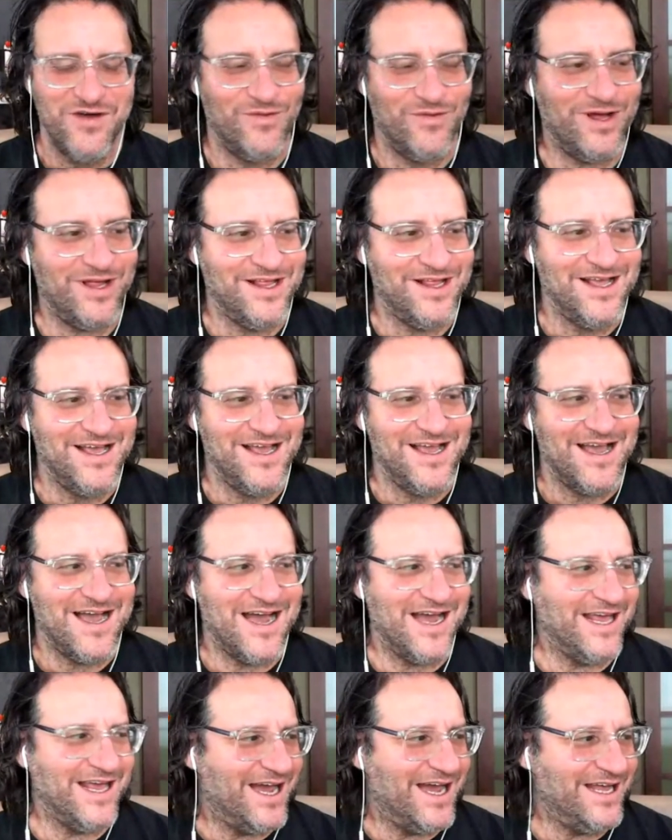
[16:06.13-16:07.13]
Well,
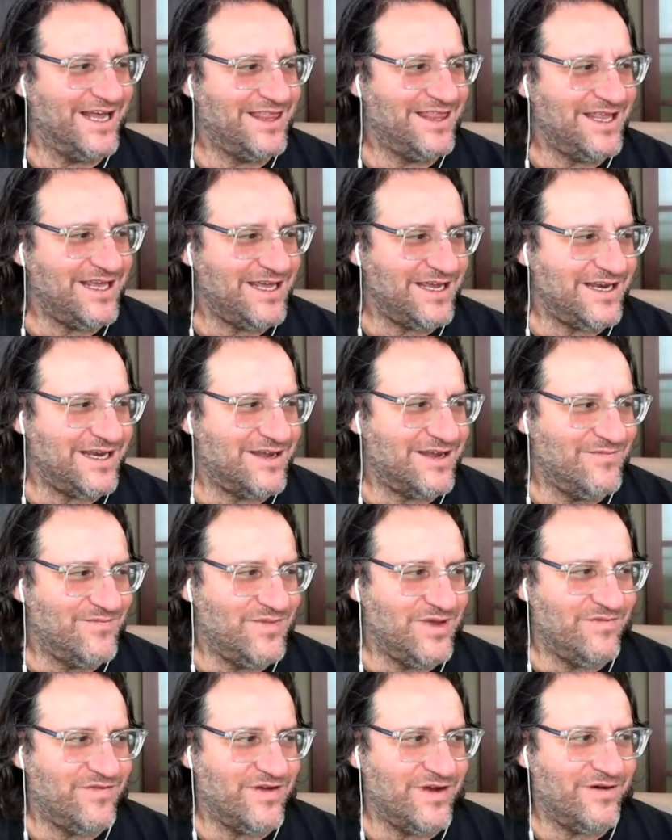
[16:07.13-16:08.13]
I think it can
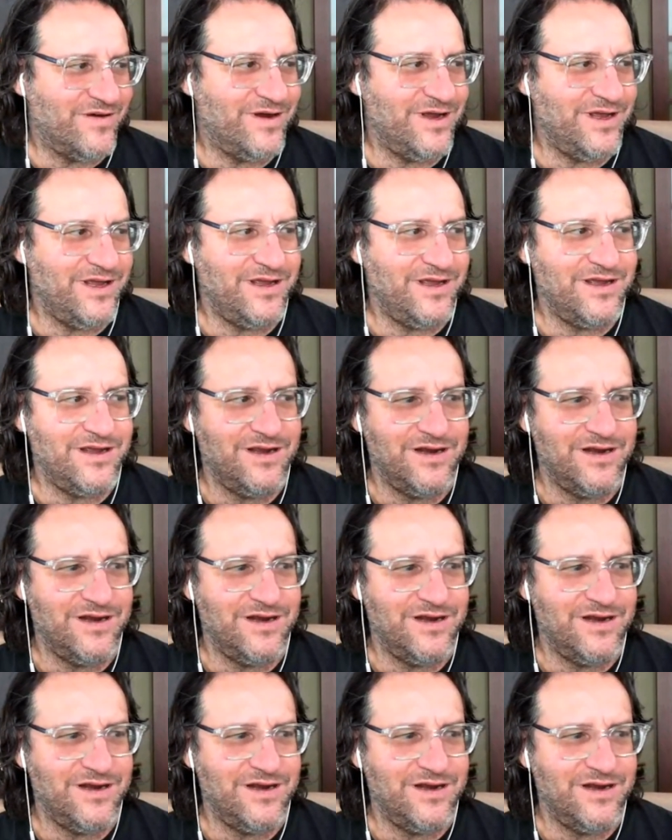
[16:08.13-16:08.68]
be very